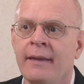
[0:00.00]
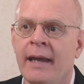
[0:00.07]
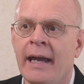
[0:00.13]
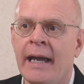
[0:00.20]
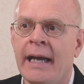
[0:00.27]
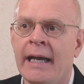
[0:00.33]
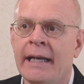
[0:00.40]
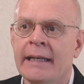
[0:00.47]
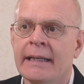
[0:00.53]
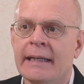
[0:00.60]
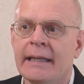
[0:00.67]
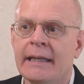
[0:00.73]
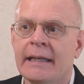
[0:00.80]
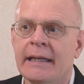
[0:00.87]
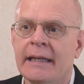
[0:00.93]
that
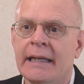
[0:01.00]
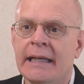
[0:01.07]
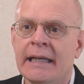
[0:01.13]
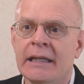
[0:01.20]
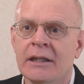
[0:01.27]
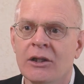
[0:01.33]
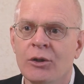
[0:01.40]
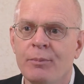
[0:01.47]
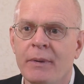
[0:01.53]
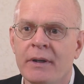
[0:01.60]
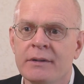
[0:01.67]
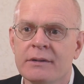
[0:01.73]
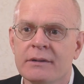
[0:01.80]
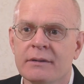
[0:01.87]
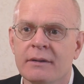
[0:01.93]
uh, in
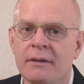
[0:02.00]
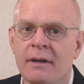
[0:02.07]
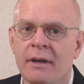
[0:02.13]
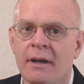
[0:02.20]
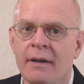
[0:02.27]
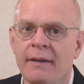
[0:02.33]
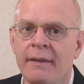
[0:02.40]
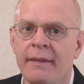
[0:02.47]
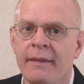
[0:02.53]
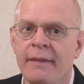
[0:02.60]
lupus, uh,